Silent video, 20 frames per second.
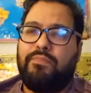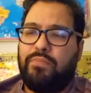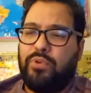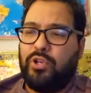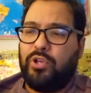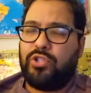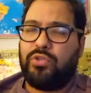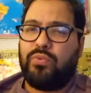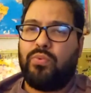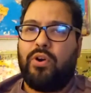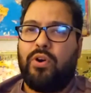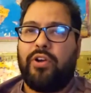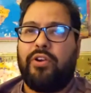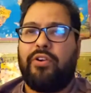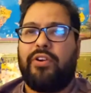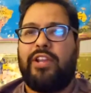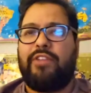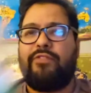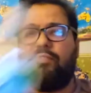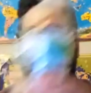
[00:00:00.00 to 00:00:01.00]
push water
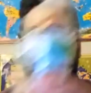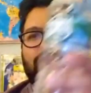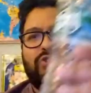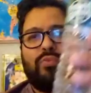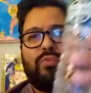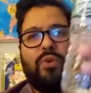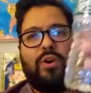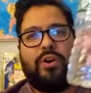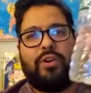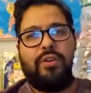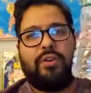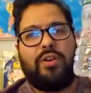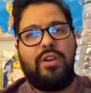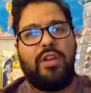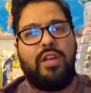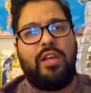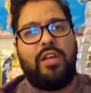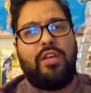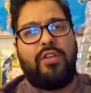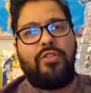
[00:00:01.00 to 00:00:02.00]
and they force water
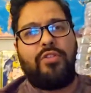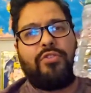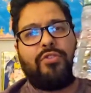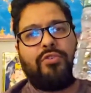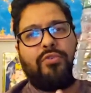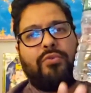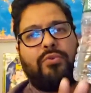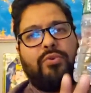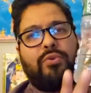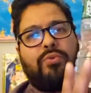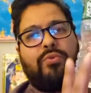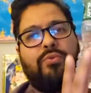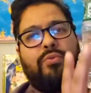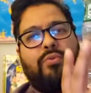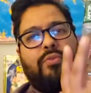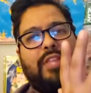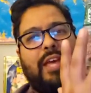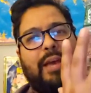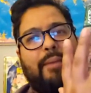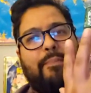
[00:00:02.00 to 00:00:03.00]

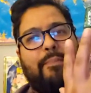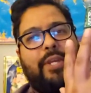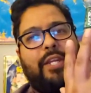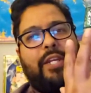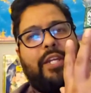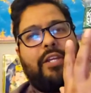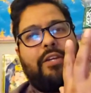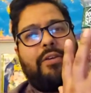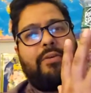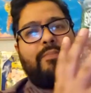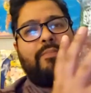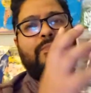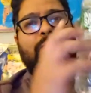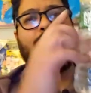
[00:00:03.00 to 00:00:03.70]
through that media